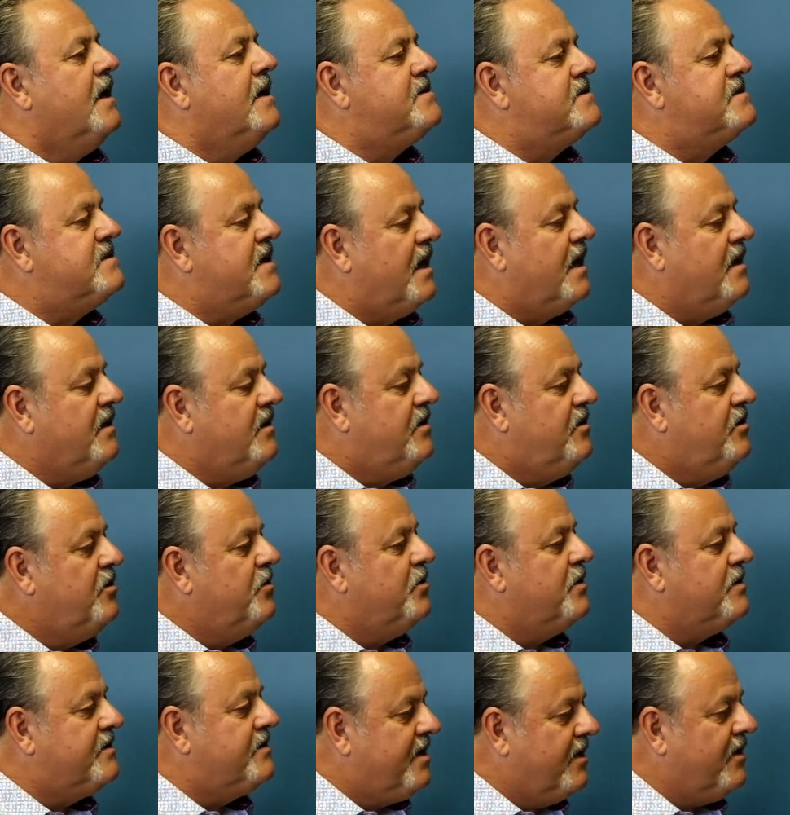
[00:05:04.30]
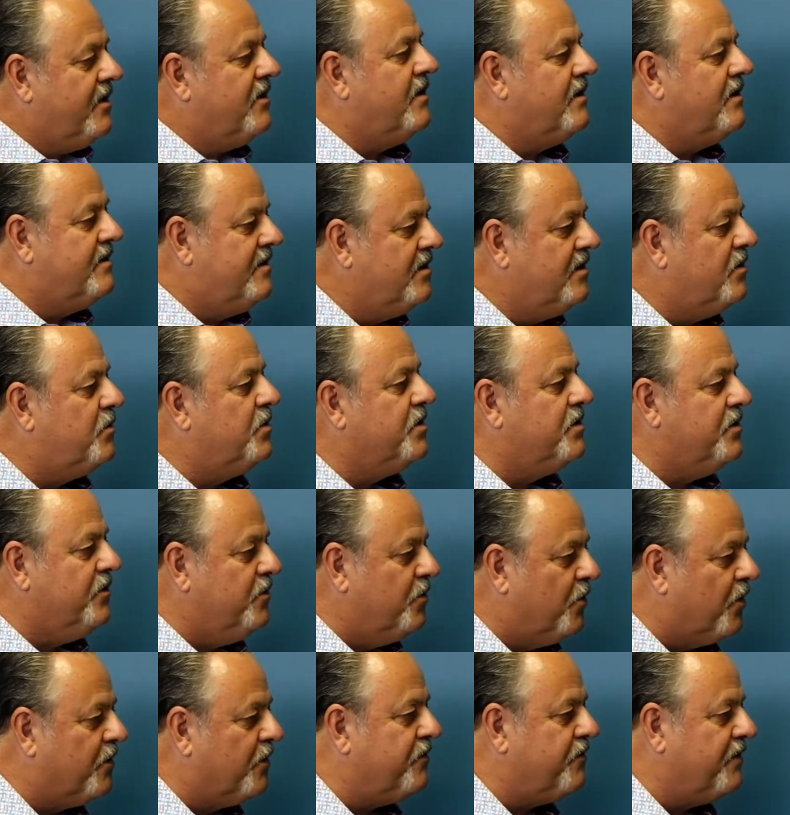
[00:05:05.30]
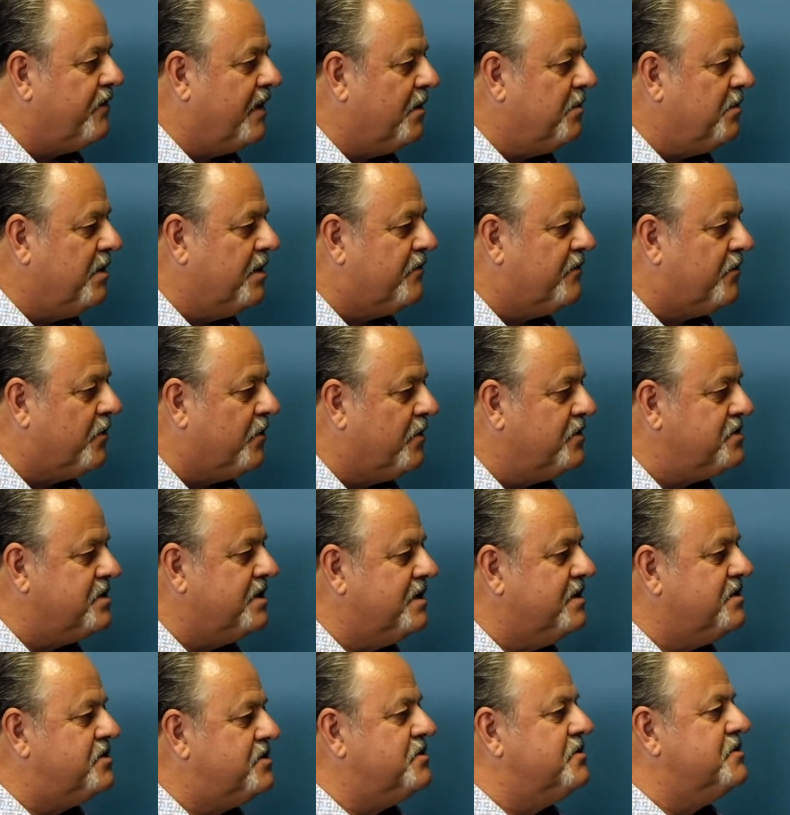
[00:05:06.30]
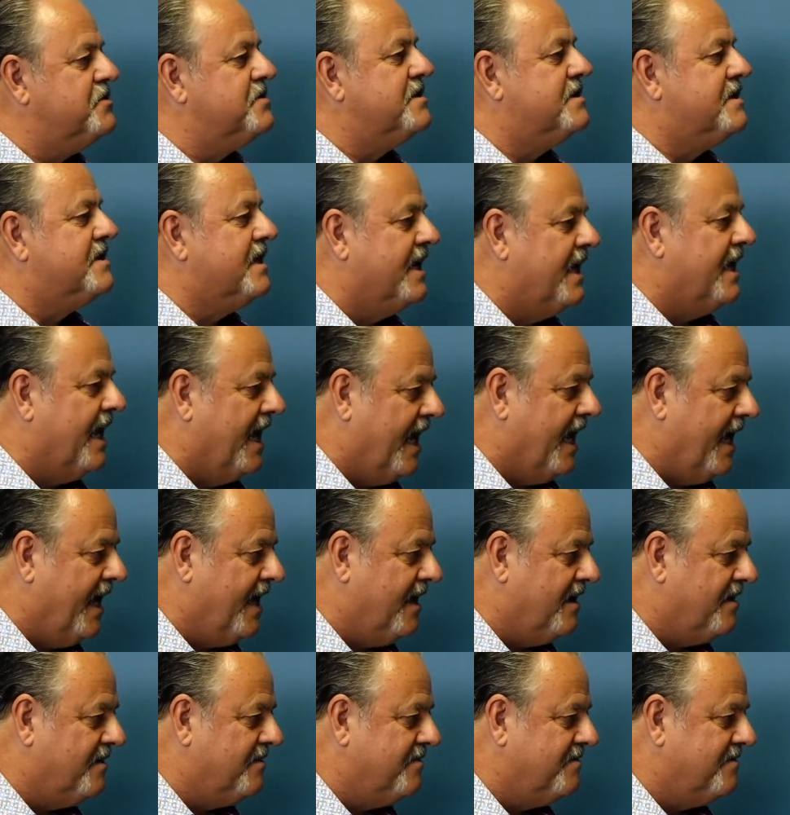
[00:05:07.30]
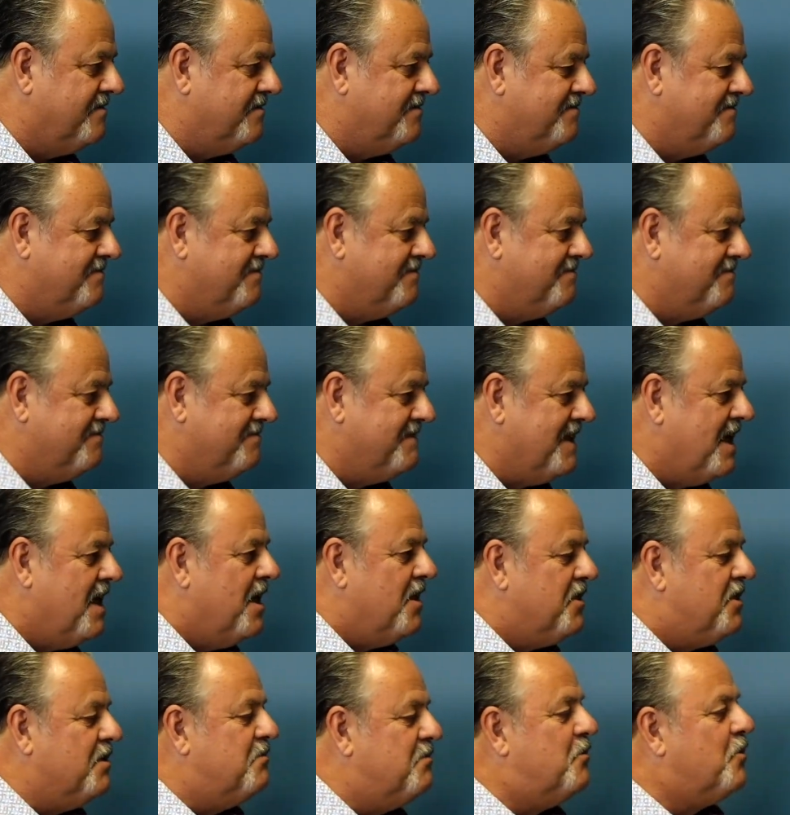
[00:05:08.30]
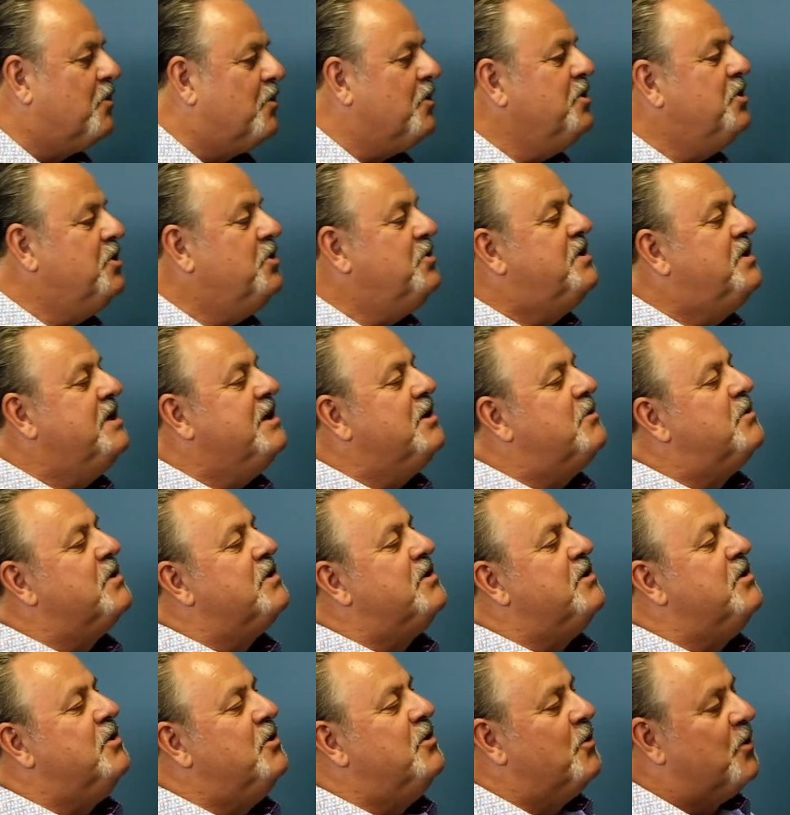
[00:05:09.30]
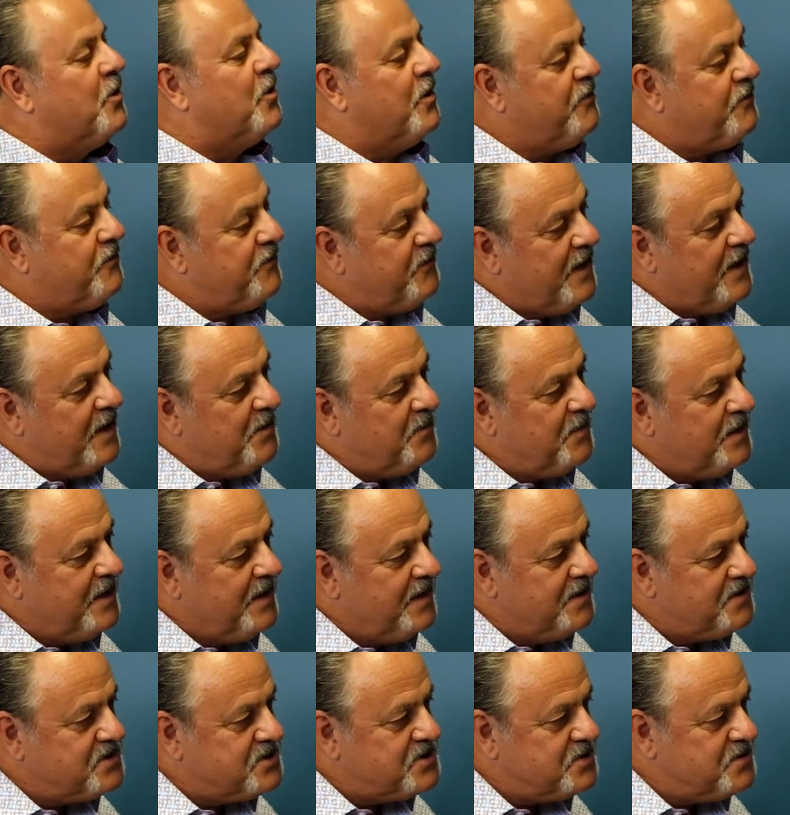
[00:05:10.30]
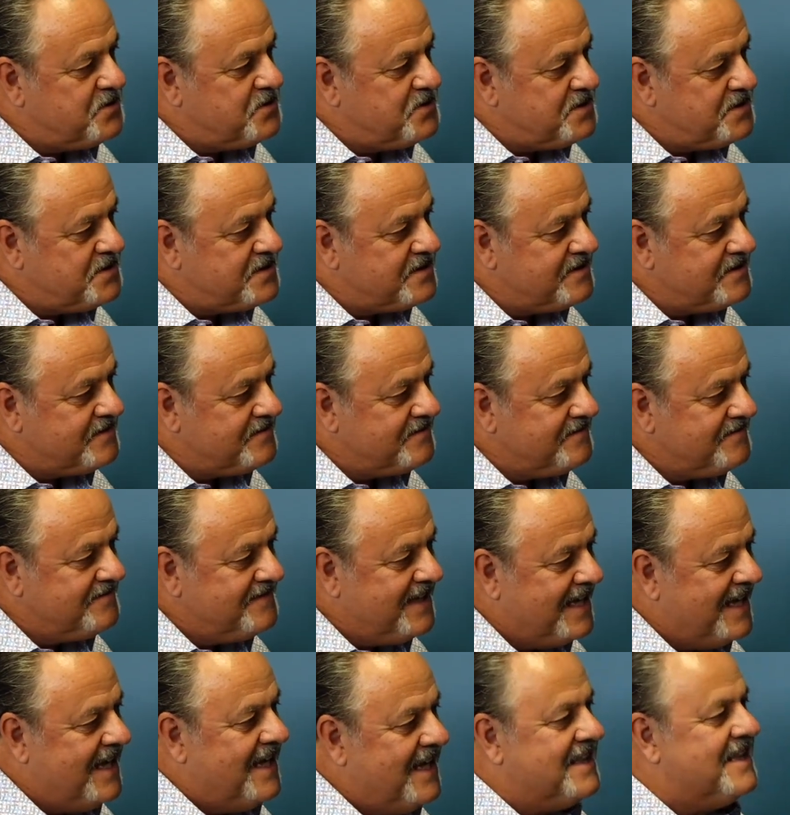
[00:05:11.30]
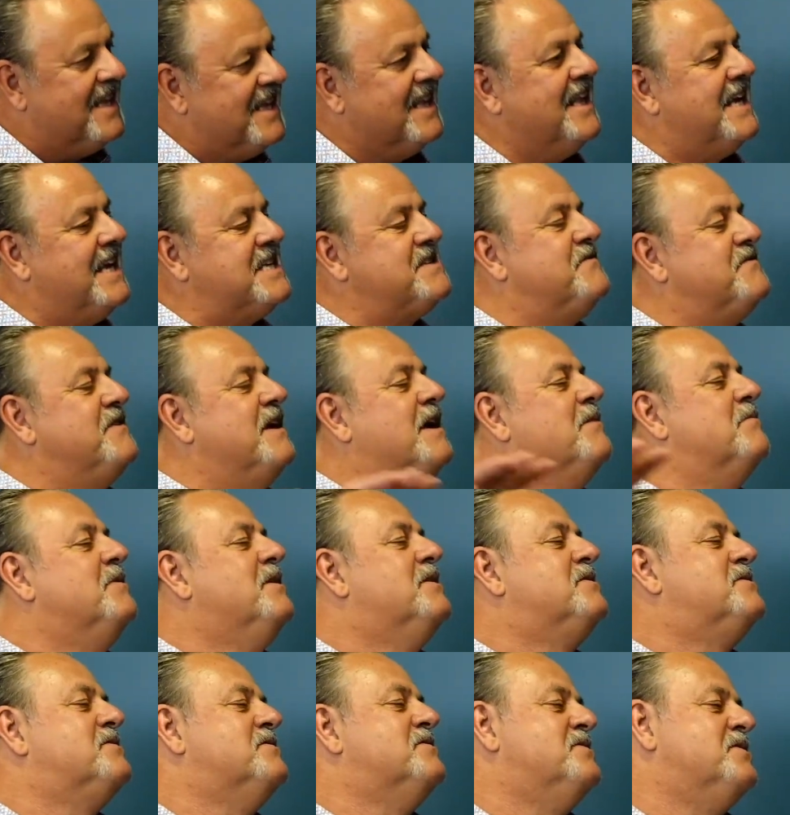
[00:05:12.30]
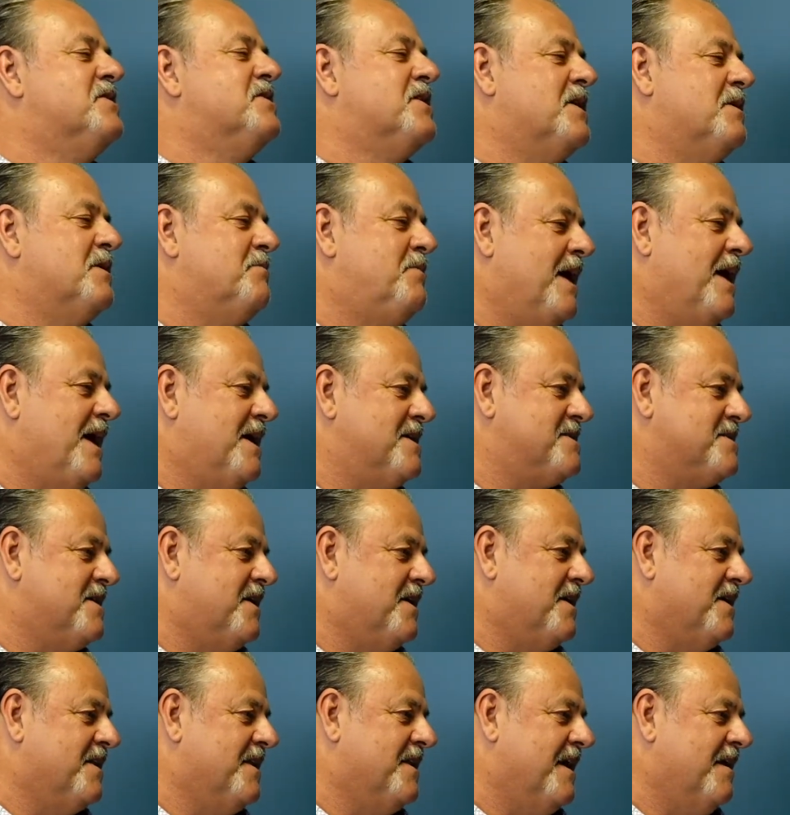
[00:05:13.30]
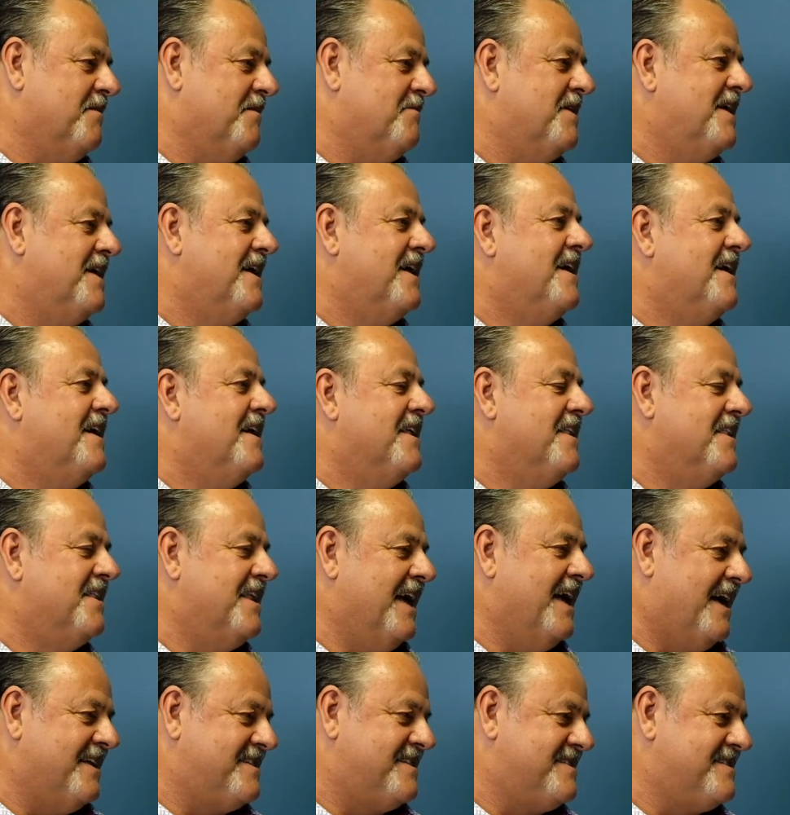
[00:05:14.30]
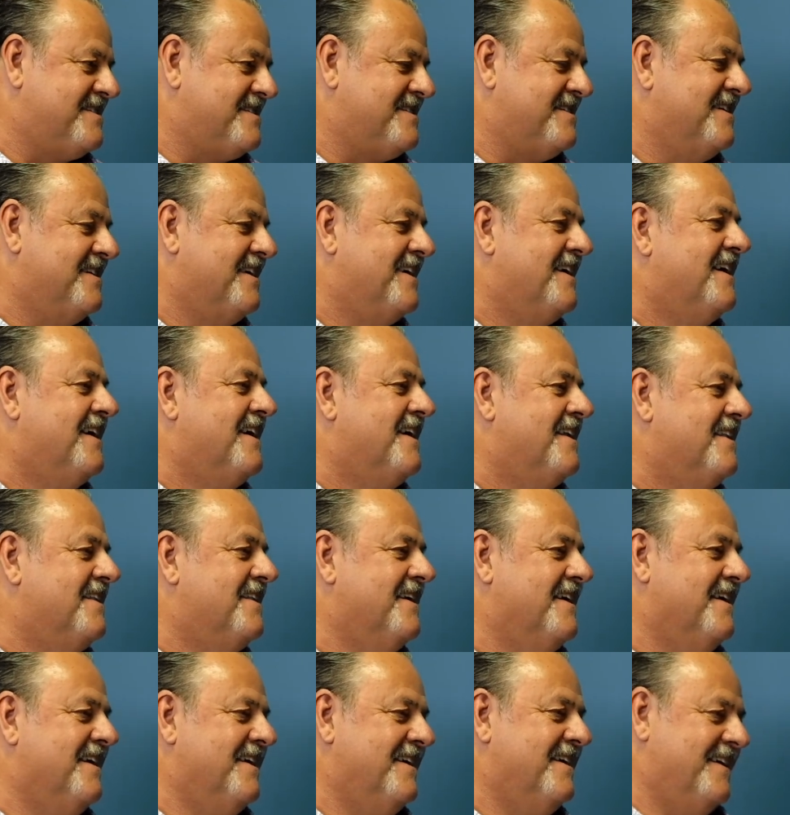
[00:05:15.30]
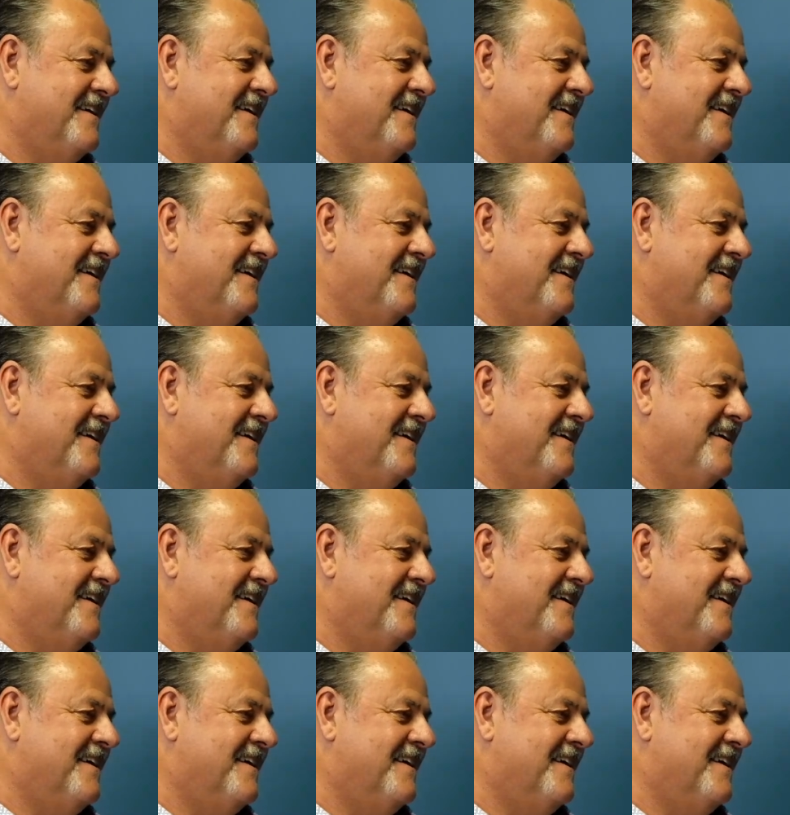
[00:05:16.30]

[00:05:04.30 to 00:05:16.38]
is that you and Tara deal with your family of origin issues today. Mm -hmm. The more you deal with your family issues, the less family issues you're going to pass on to them. Mm -hmm. That's yeah. the